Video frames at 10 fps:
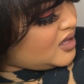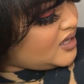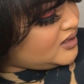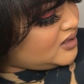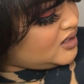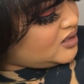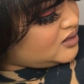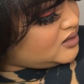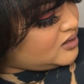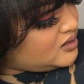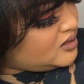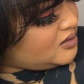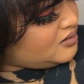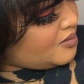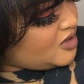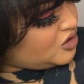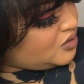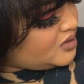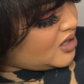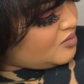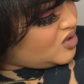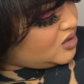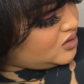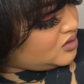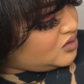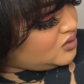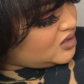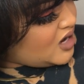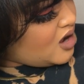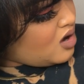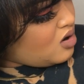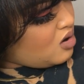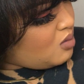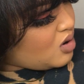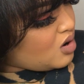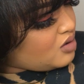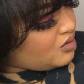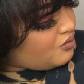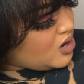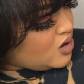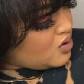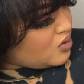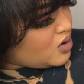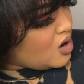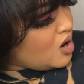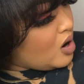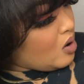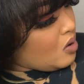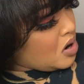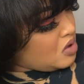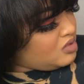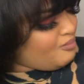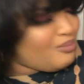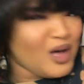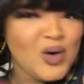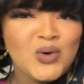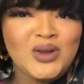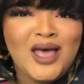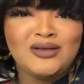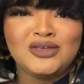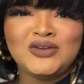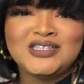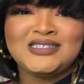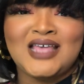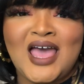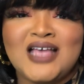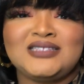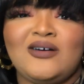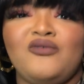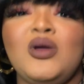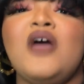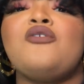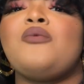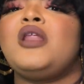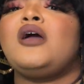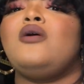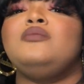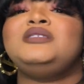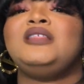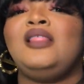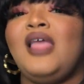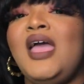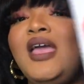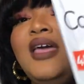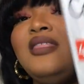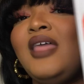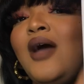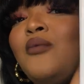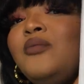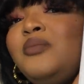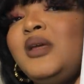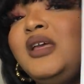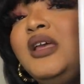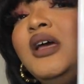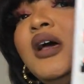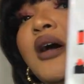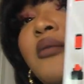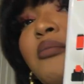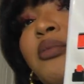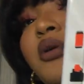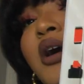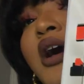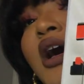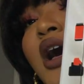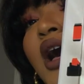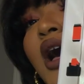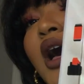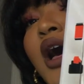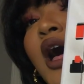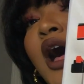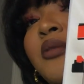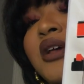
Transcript: AC and DC. I'm not sure what that means. Use it at home or on the road or on the boat. How cute is that? So if we ever want to go to the lake, that would be bomb.